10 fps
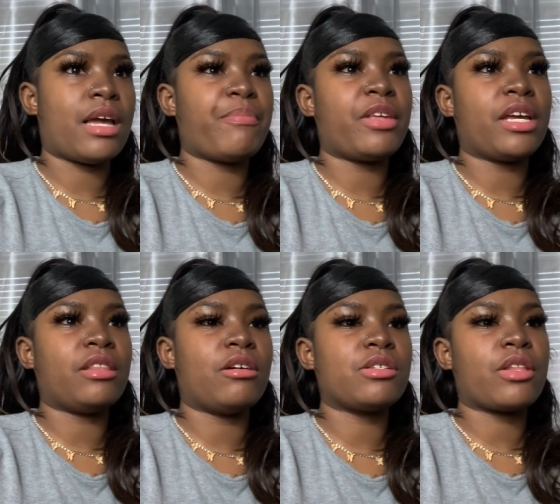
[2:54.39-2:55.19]
I'm thinking
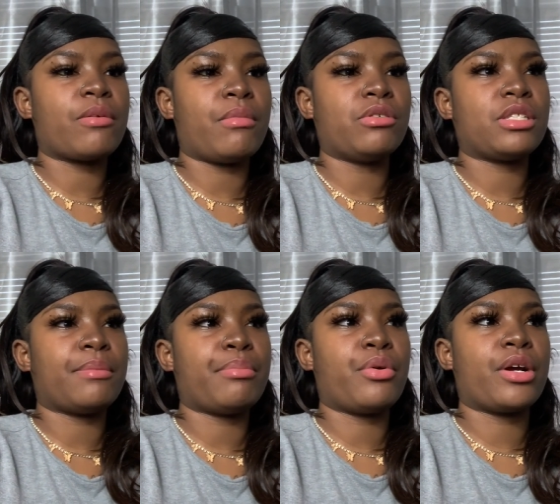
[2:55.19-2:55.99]
those are the most
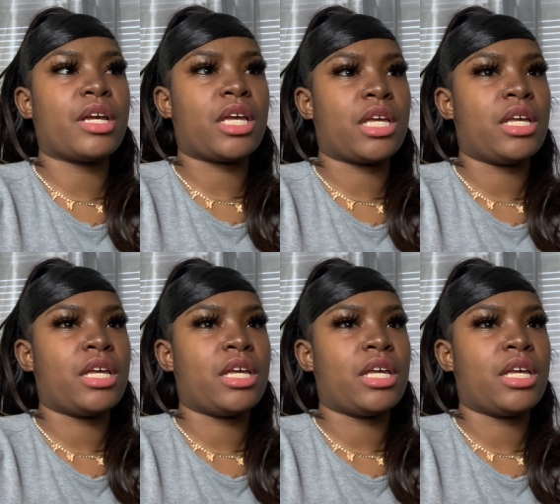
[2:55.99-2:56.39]
important.